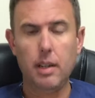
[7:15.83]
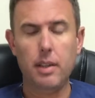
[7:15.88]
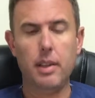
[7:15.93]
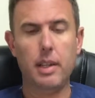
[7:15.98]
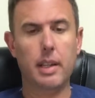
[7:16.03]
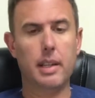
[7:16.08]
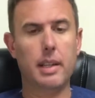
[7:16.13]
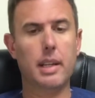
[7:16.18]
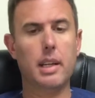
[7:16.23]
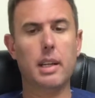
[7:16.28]

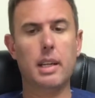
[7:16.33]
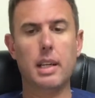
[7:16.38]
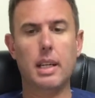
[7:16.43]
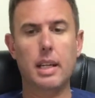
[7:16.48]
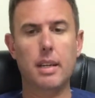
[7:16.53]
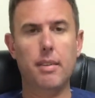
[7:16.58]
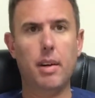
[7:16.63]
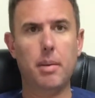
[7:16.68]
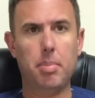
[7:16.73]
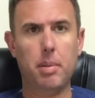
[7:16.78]
Then they're going to
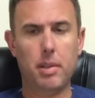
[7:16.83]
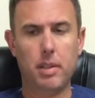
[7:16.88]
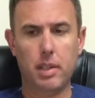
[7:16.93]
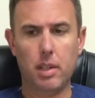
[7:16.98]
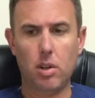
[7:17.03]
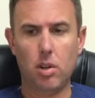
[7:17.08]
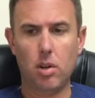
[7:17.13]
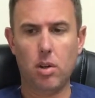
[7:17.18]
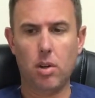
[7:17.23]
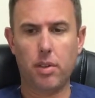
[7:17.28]
give up on
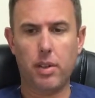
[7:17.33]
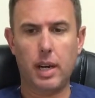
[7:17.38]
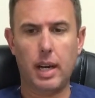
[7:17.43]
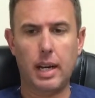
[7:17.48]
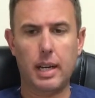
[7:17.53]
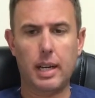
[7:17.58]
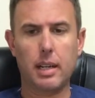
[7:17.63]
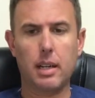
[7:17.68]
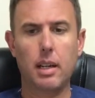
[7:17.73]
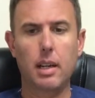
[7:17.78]
the
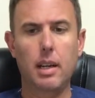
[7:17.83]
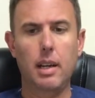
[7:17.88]
orthotic,